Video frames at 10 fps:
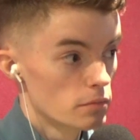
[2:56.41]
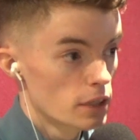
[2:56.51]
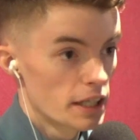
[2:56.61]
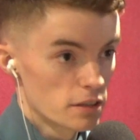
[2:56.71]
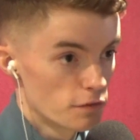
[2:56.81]

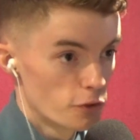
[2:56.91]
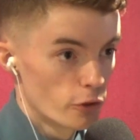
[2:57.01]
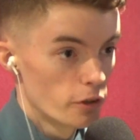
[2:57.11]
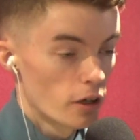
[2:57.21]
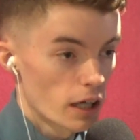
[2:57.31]
Tyson
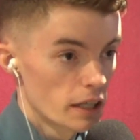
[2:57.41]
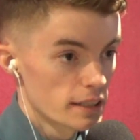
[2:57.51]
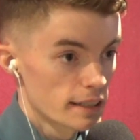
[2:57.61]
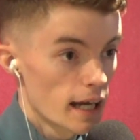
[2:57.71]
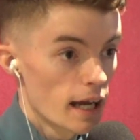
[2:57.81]
Fury or guys
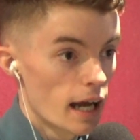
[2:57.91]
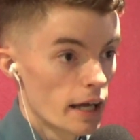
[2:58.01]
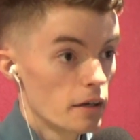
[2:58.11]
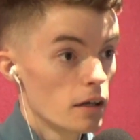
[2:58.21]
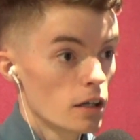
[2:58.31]
like that,
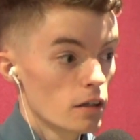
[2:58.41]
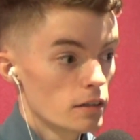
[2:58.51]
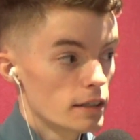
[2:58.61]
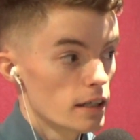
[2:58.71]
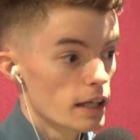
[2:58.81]
and
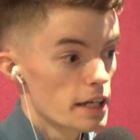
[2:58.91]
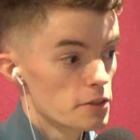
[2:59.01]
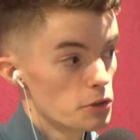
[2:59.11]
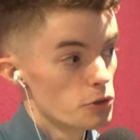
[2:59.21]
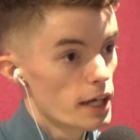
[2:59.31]
they're guys
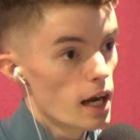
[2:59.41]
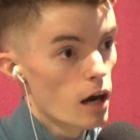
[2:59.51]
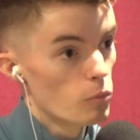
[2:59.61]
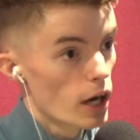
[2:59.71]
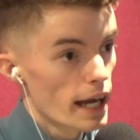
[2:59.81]
who you get a
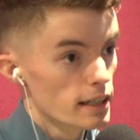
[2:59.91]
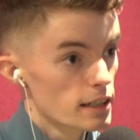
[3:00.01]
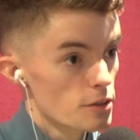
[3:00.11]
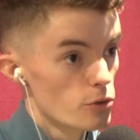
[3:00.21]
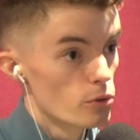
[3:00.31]
lot more
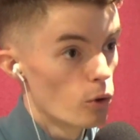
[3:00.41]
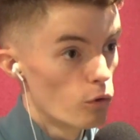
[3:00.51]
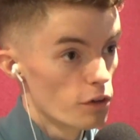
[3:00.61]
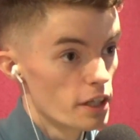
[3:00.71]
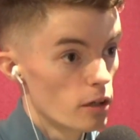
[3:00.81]
access to
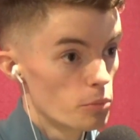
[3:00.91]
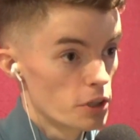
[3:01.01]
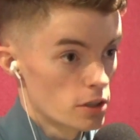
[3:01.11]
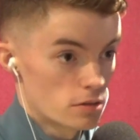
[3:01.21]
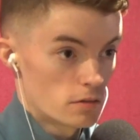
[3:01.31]
over here
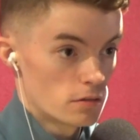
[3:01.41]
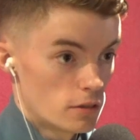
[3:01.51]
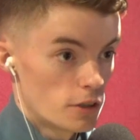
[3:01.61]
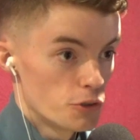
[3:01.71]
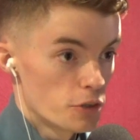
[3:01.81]
because
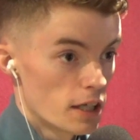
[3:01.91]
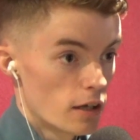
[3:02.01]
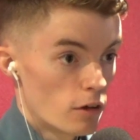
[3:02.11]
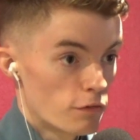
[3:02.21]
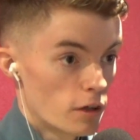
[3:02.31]
they're UK
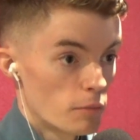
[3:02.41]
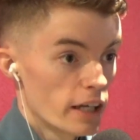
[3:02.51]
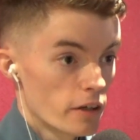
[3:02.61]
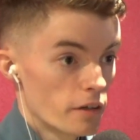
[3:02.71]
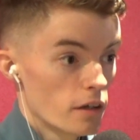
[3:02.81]
or from
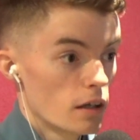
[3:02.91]
Ireland.